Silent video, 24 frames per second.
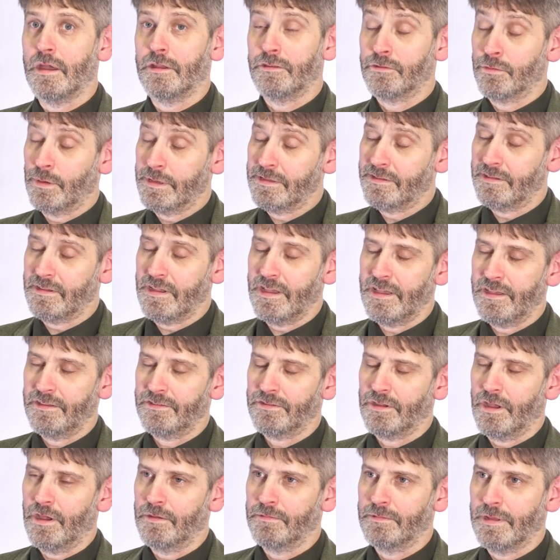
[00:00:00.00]
20 years
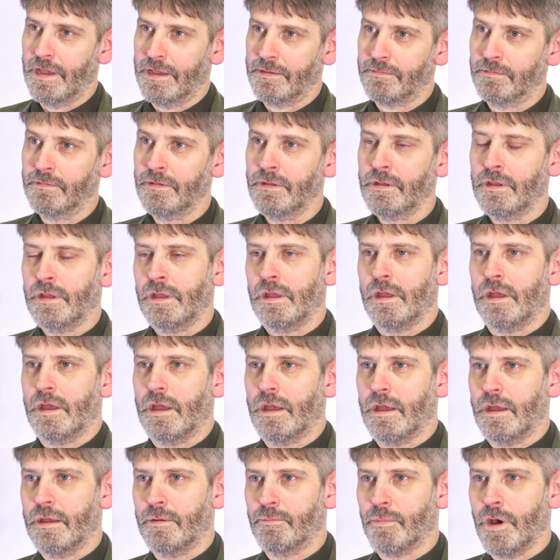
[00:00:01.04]
ago
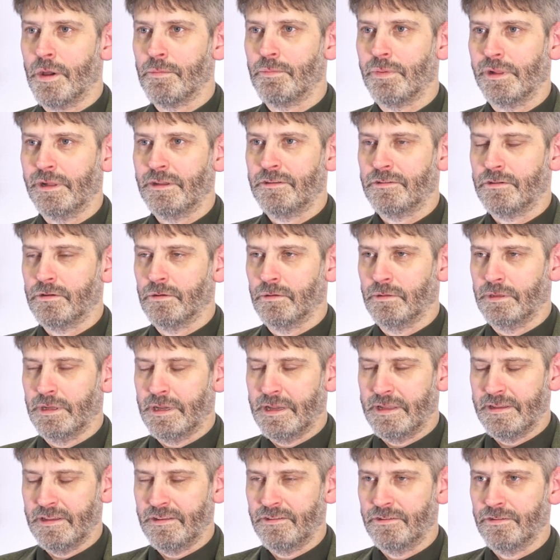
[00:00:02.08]
now. My political
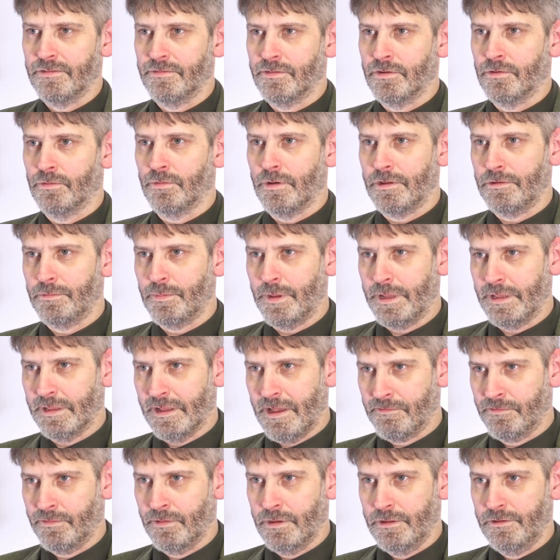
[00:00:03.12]
leanings have always been
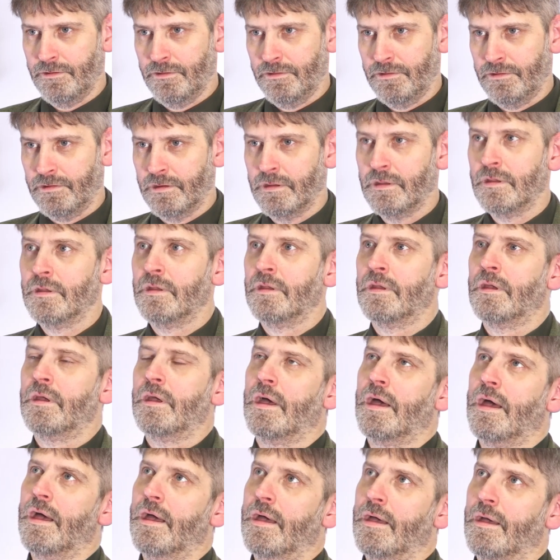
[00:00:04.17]
leftwards.
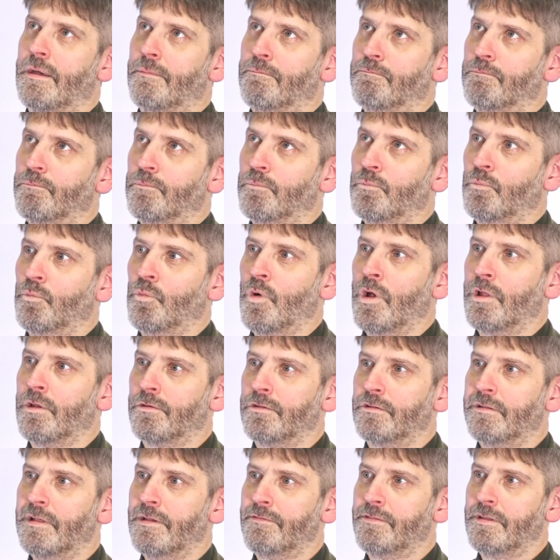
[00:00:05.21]
While I
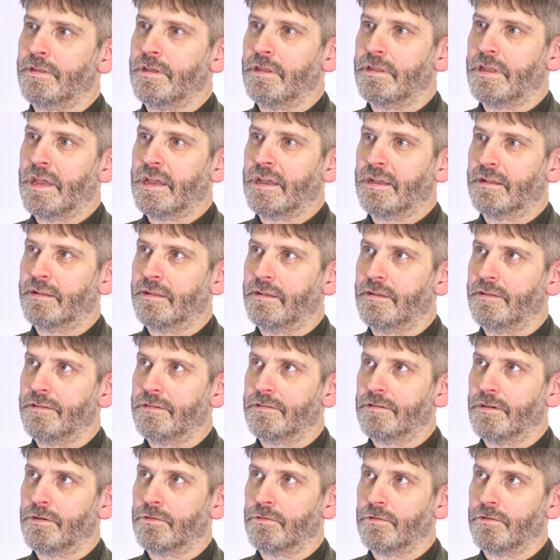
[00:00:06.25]
was living in
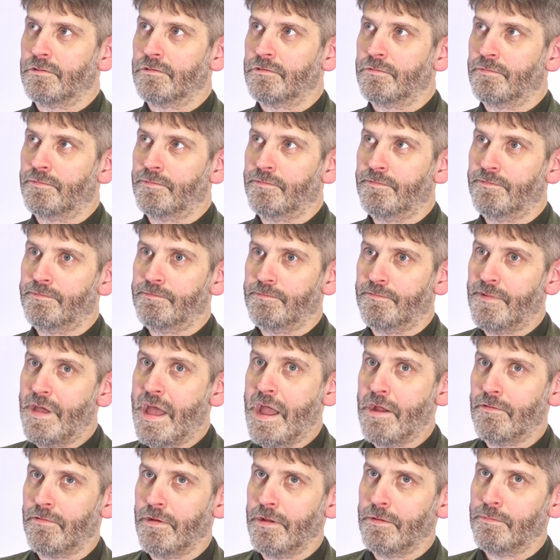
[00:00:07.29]
England, I was
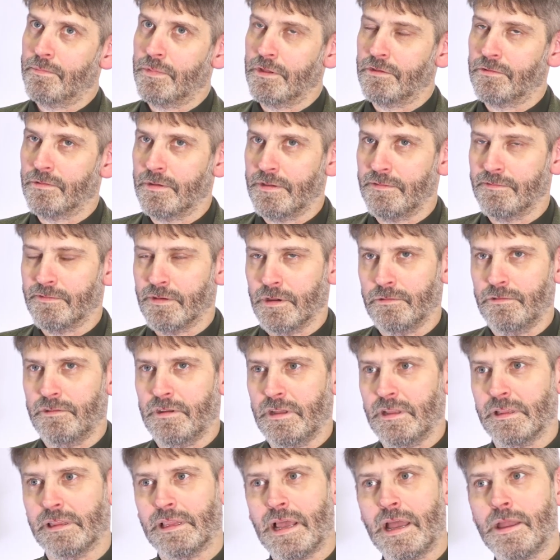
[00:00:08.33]
varied between
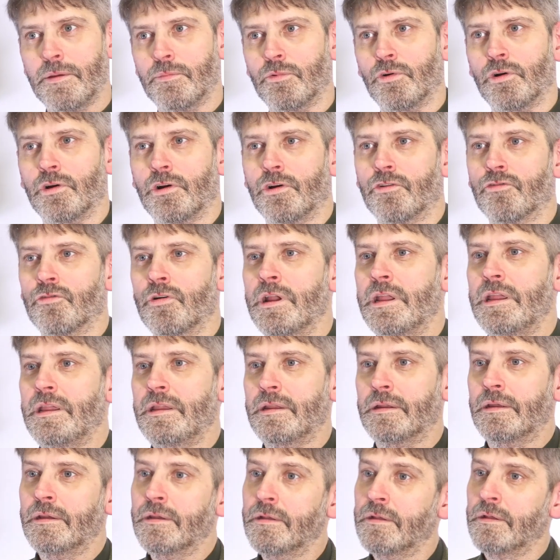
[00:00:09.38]
voting Labour and
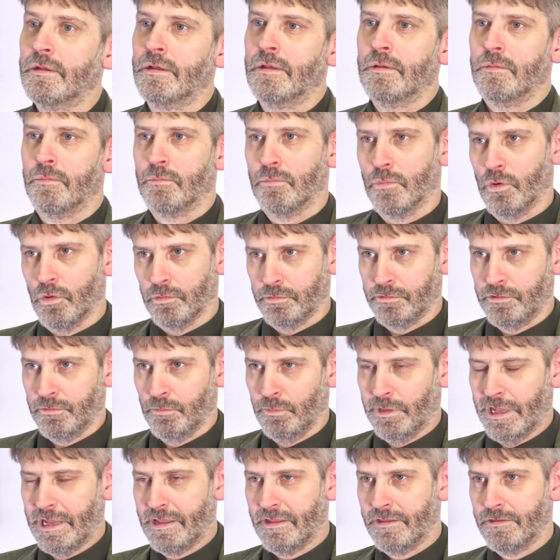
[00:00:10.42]
Green, more
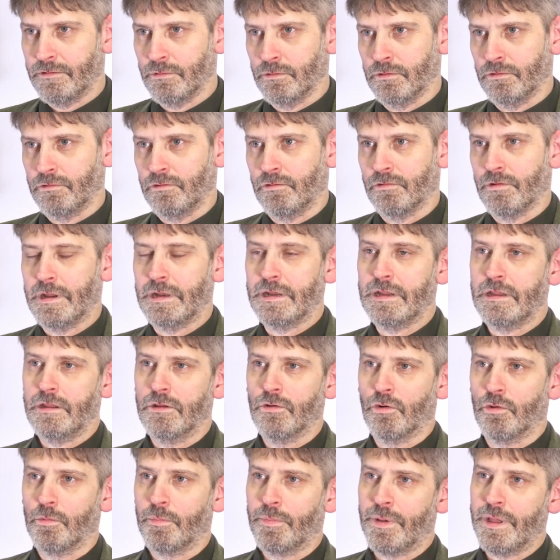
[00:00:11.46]
leaning towards Green and
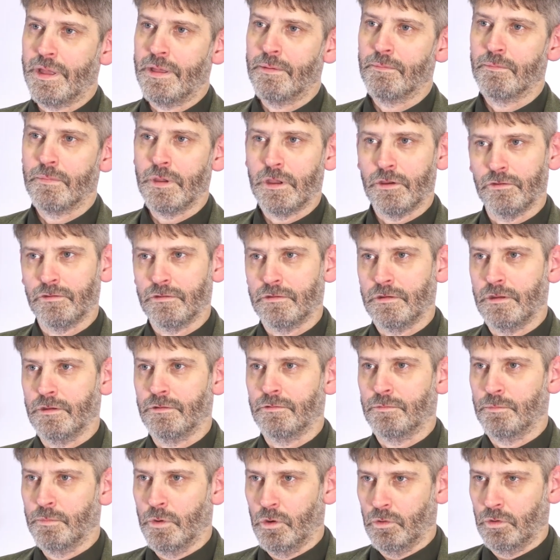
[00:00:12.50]
European because
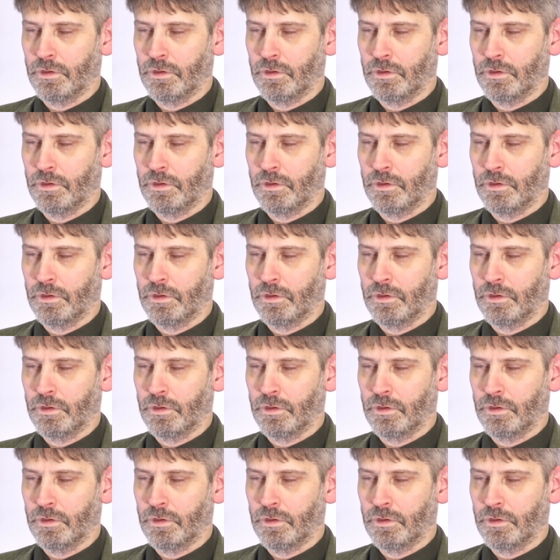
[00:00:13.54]
it's more